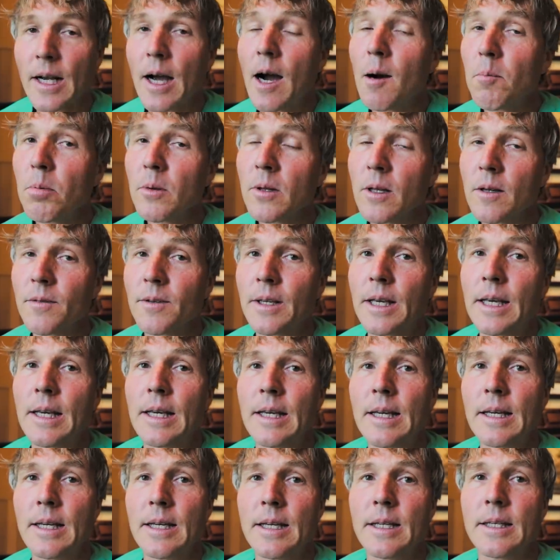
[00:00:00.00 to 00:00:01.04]
a couple of
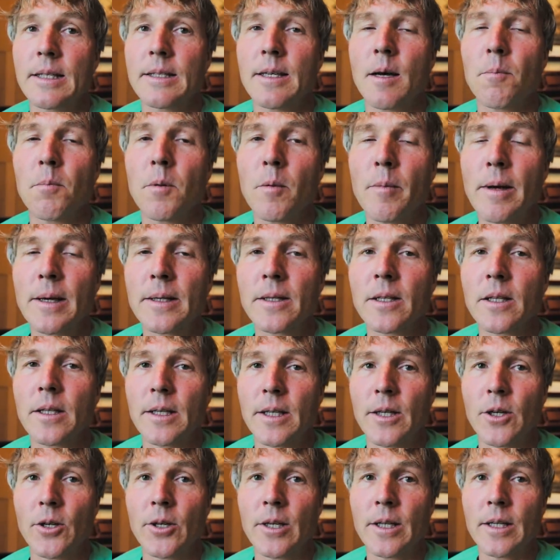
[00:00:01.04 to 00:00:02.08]
key supplemental
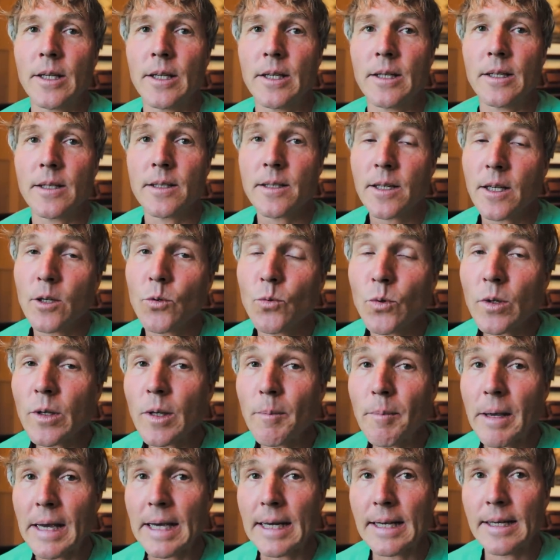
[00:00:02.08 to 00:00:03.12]
ingredients can
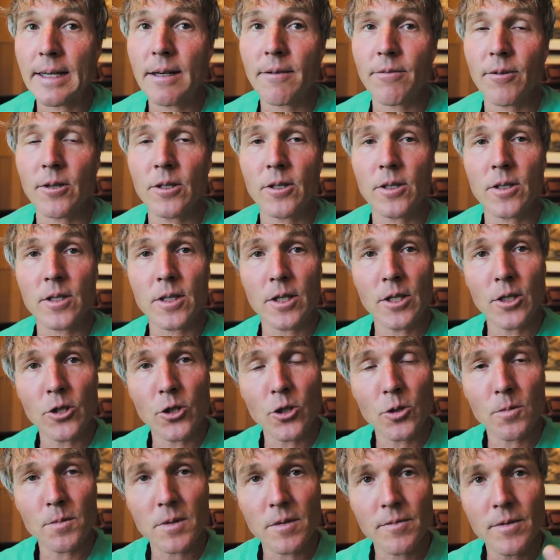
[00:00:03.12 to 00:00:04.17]
really make a difference in
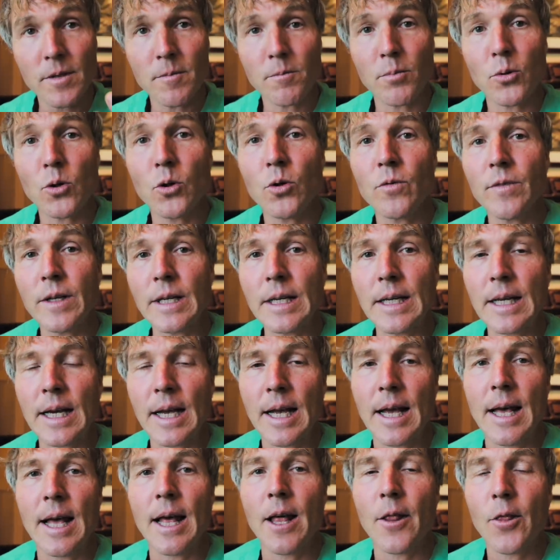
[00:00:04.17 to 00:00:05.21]
terms of improving
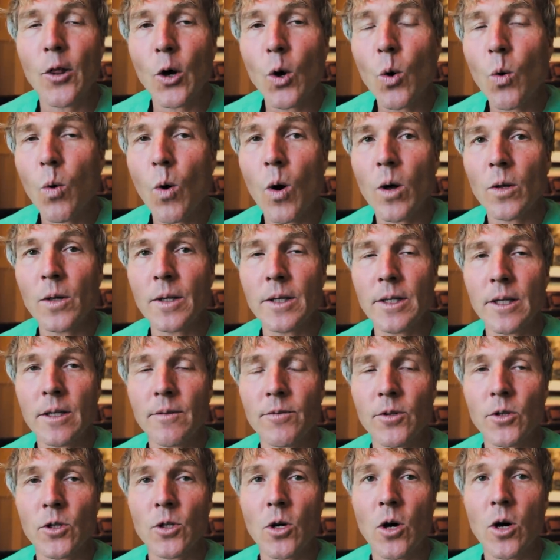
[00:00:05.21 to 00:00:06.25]
the quality
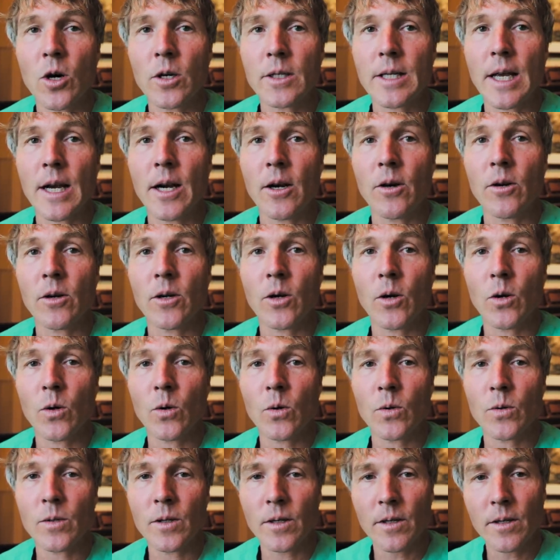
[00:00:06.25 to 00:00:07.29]
of your dog's hair
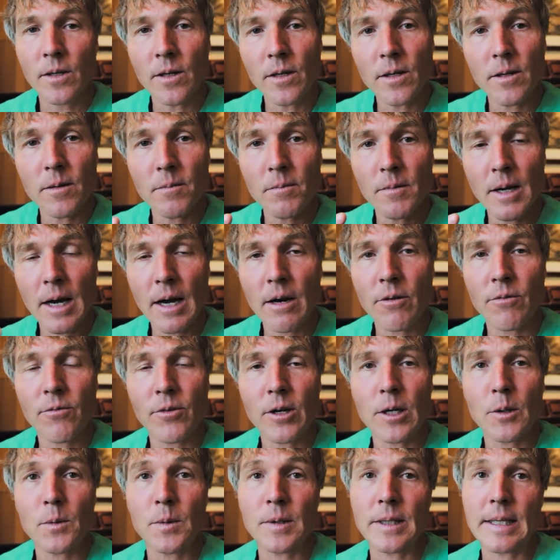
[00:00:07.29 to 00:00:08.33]
coat, how
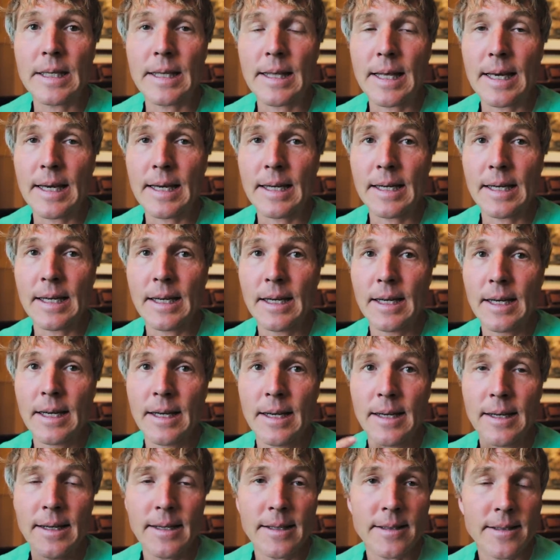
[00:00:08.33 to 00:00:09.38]
frequently then
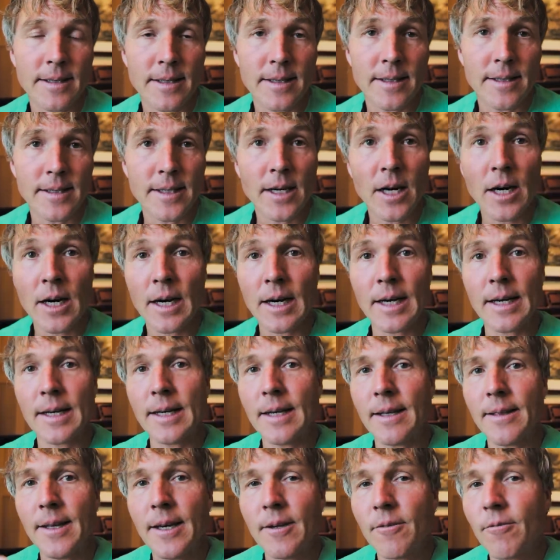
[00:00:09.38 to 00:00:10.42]
it's gonna die
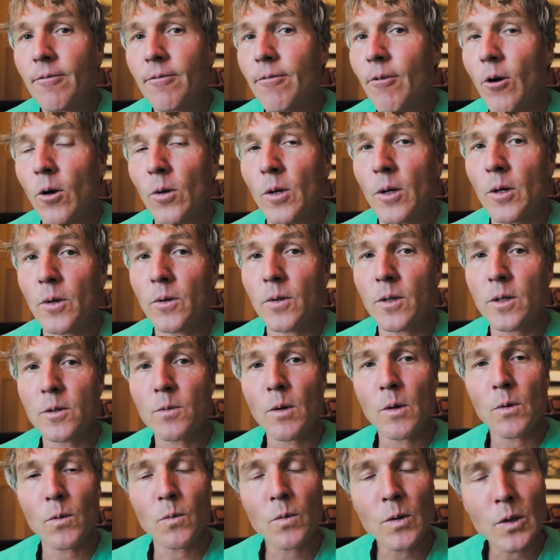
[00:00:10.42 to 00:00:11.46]
and then fall out.
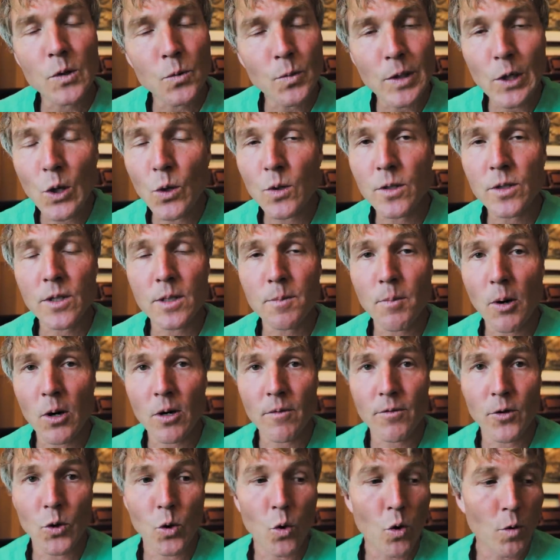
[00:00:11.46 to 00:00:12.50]
Because we know it's just part
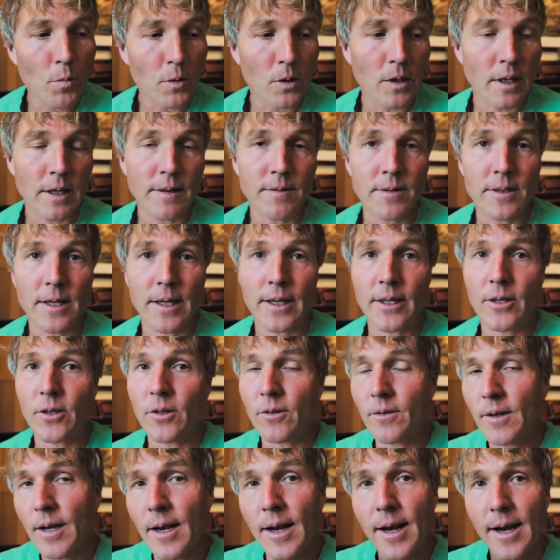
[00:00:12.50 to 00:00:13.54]
of a normal life
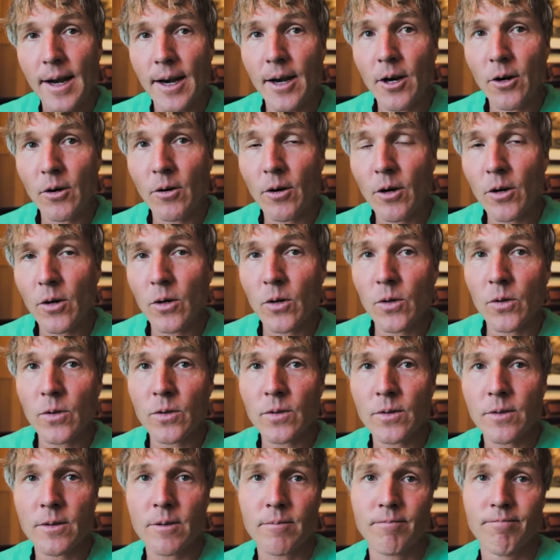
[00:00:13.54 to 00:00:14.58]
cycle. Hair
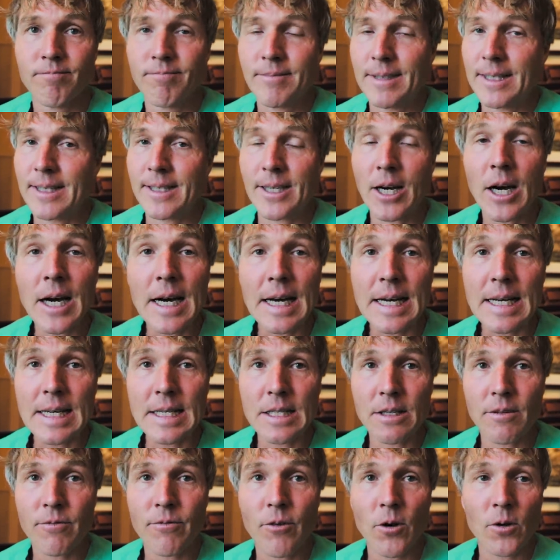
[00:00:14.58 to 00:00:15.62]
grows, it
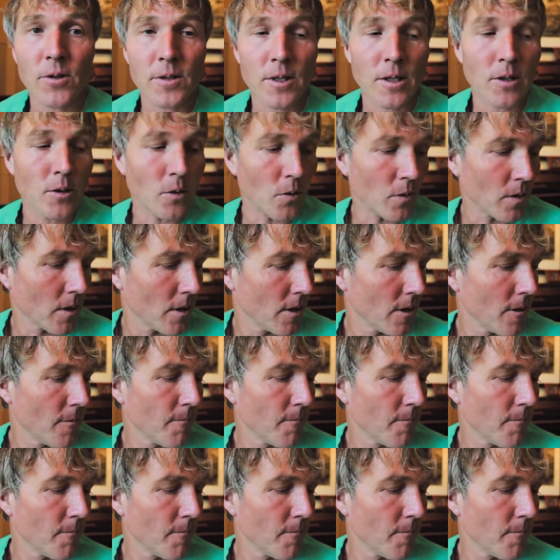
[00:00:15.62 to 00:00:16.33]
dies, it falls out.